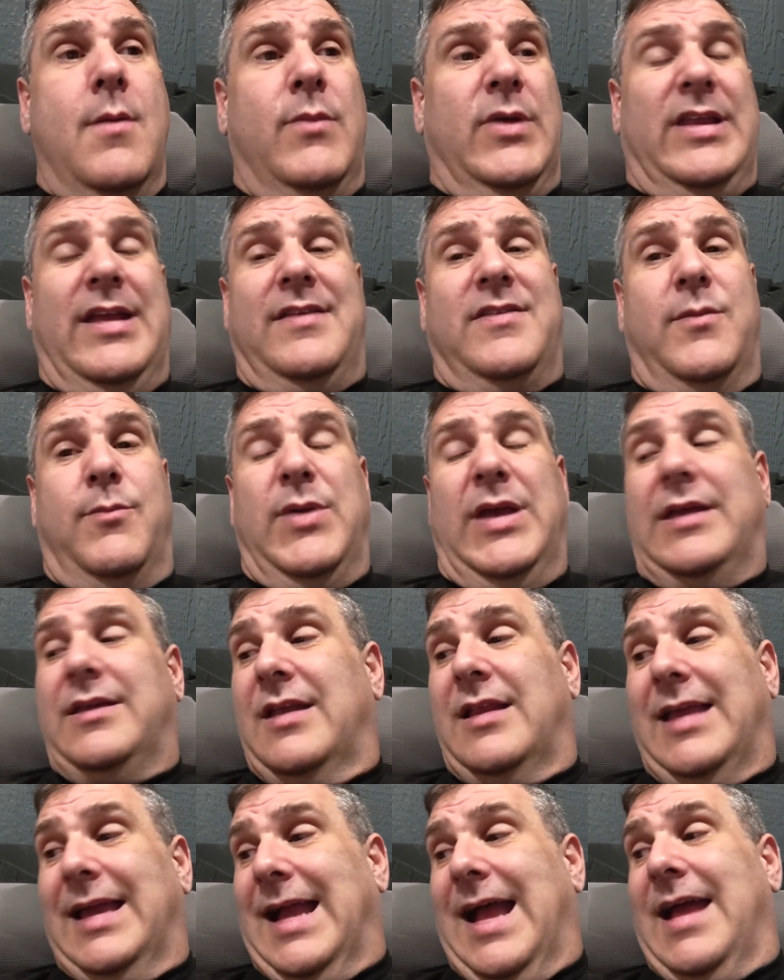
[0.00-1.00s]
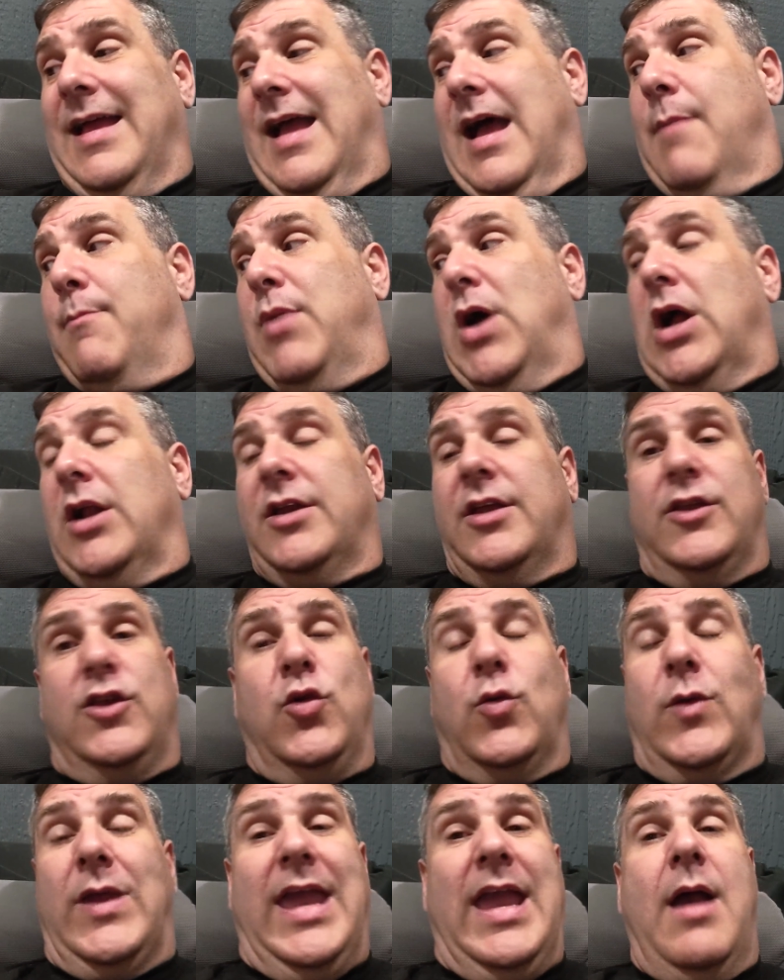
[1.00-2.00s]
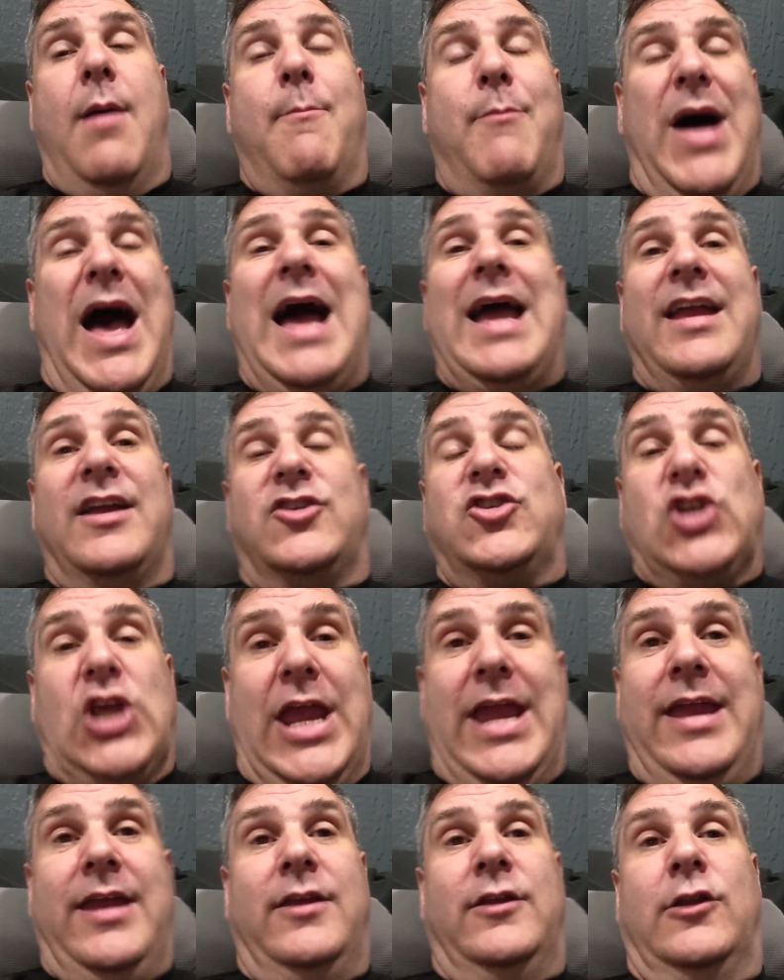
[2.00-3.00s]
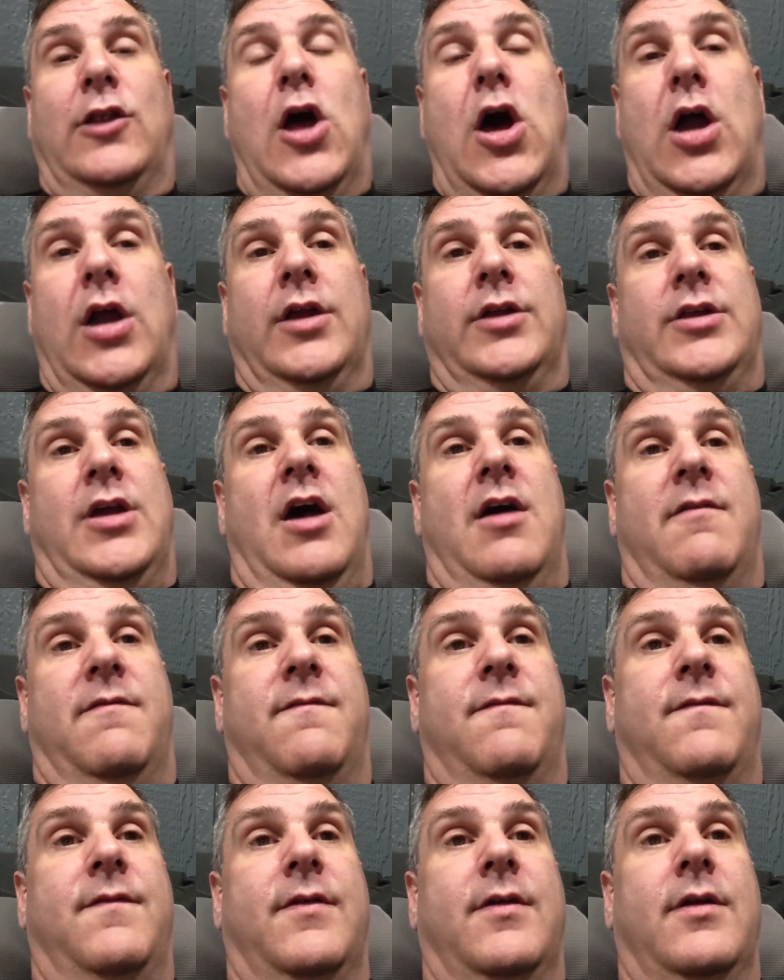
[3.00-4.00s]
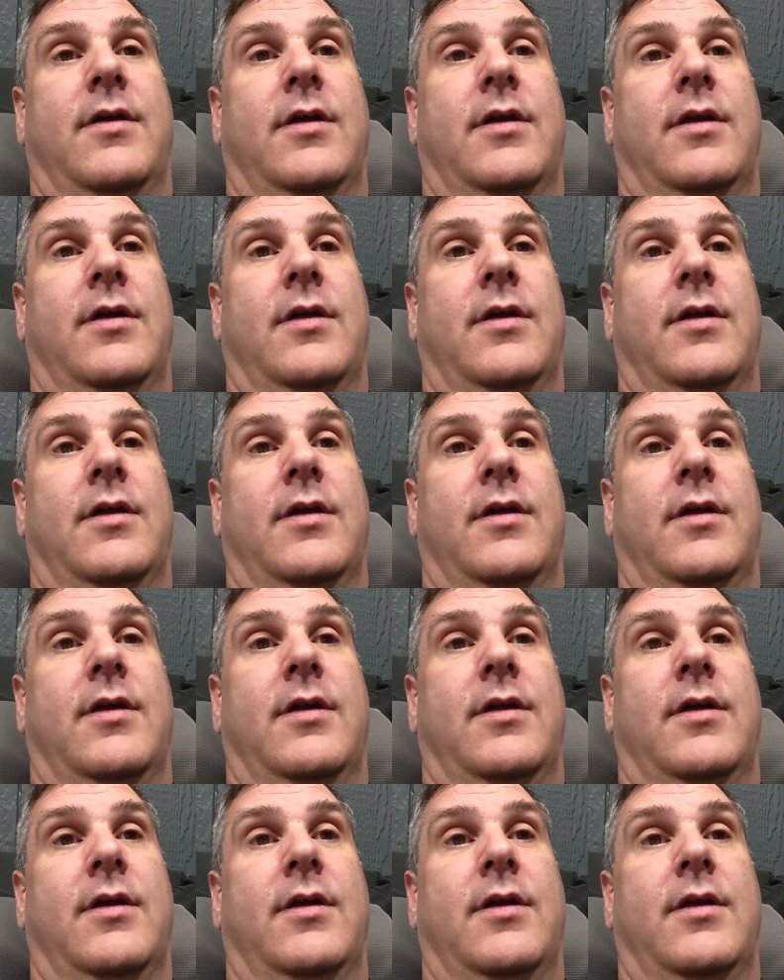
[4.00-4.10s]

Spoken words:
But that's a big... I bought it. You can't buy a chain long enough